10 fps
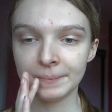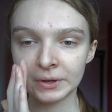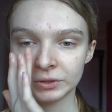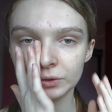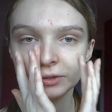
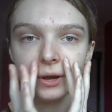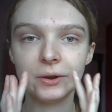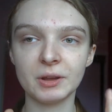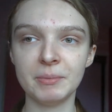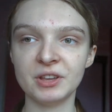It also
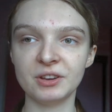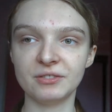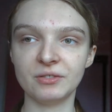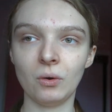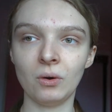could be good
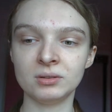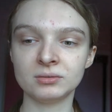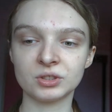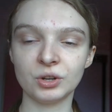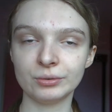for
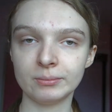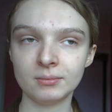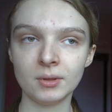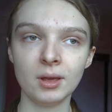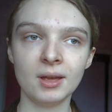school
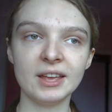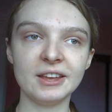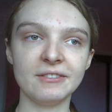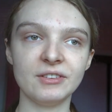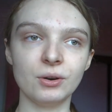
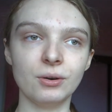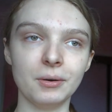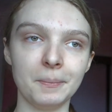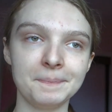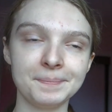if you're